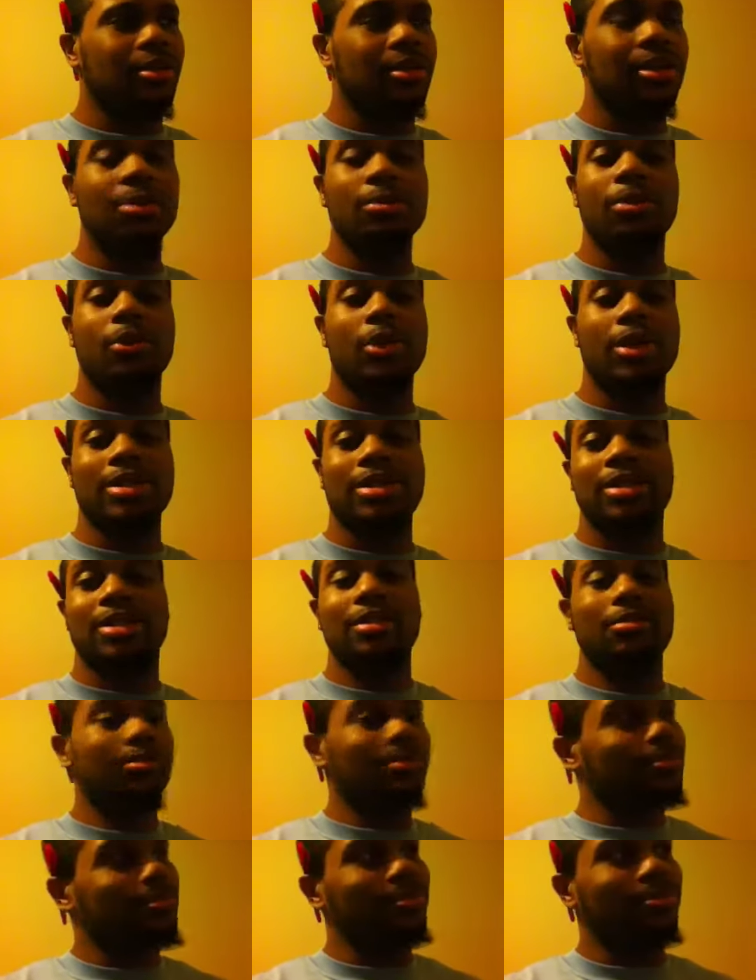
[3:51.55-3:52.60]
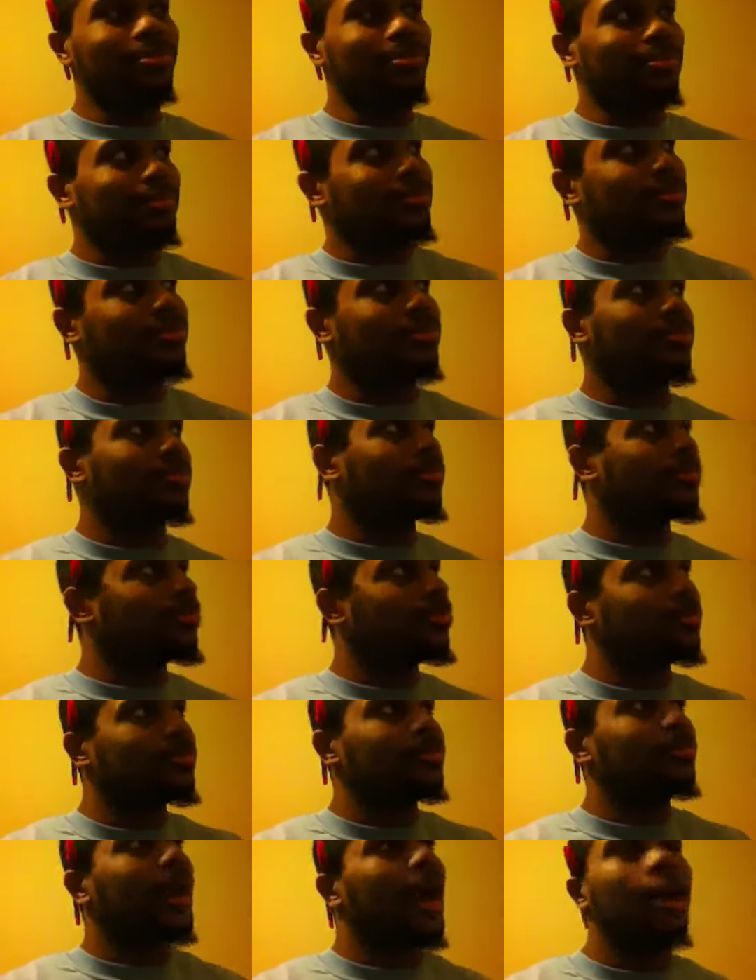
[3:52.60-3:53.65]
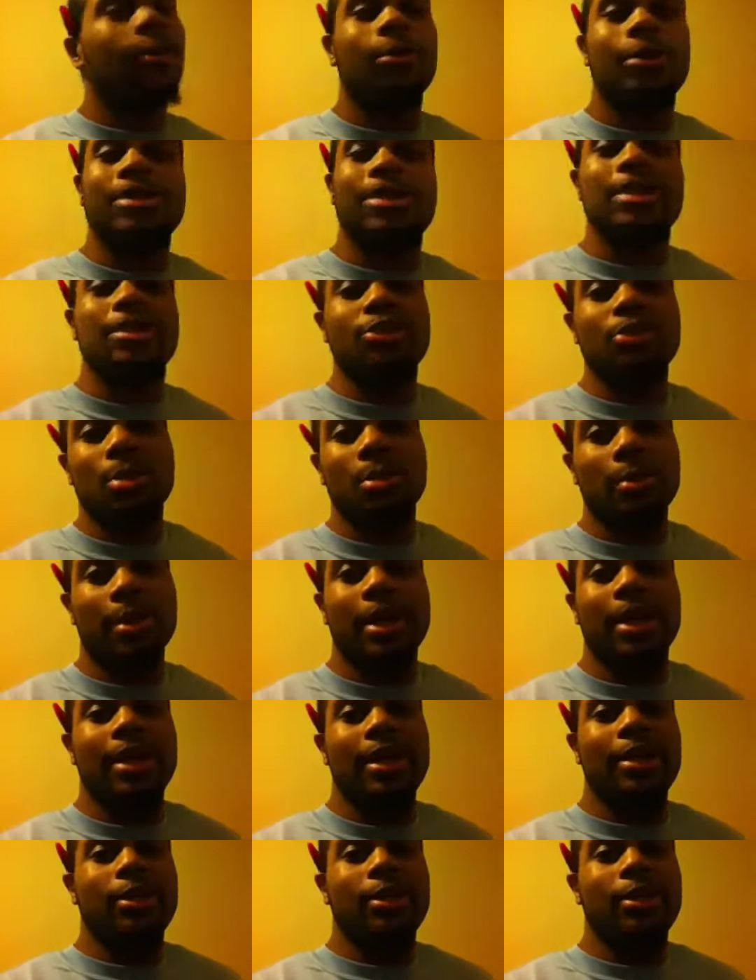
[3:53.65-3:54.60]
don't want to say Superman.